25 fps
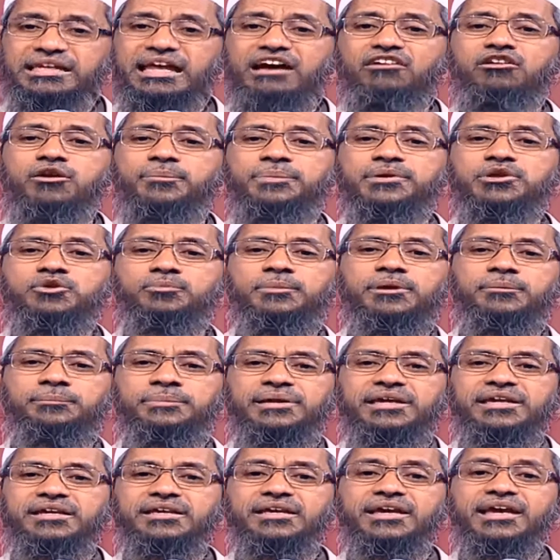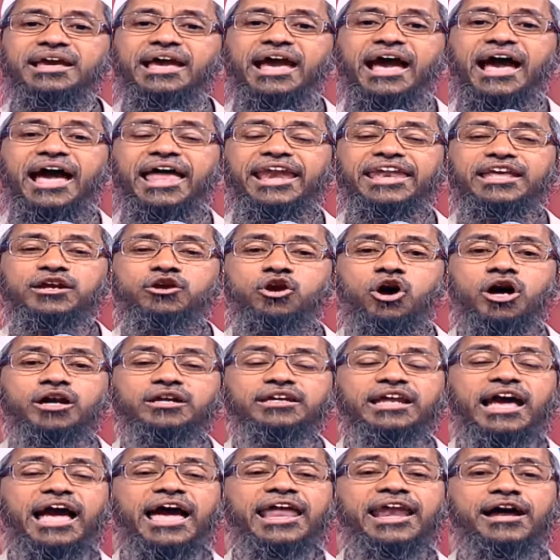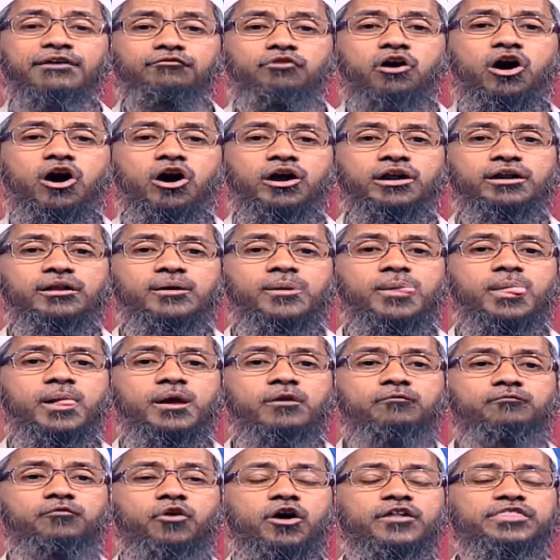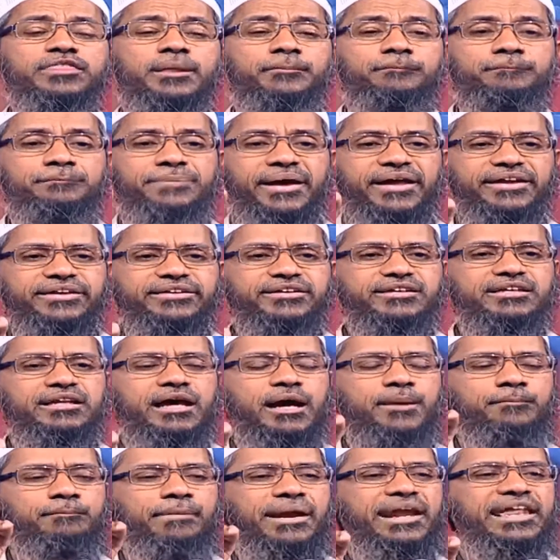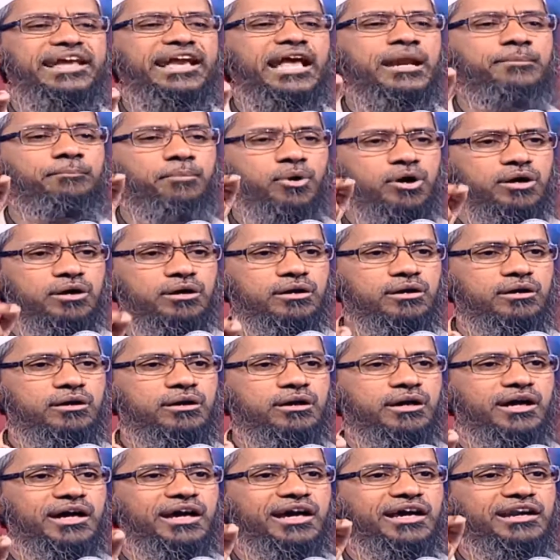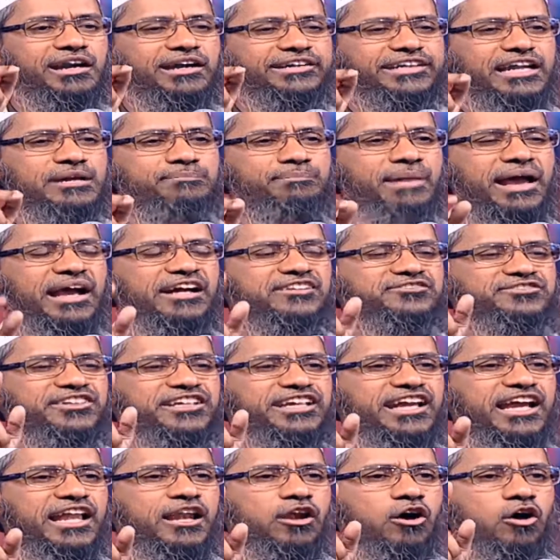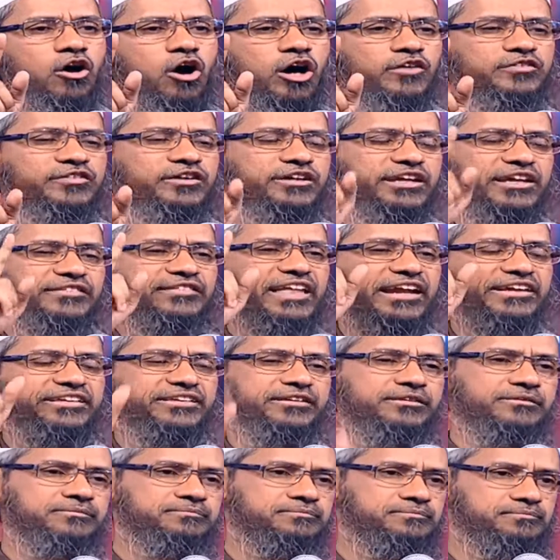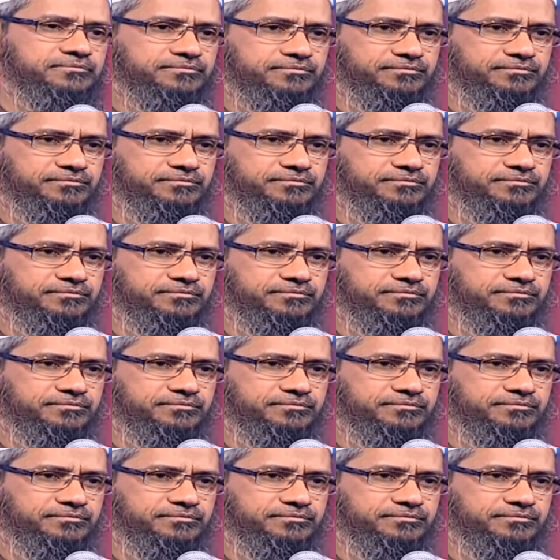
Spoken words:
The Developing Human Being, and he got an award for the best medical book written by a single author in that year.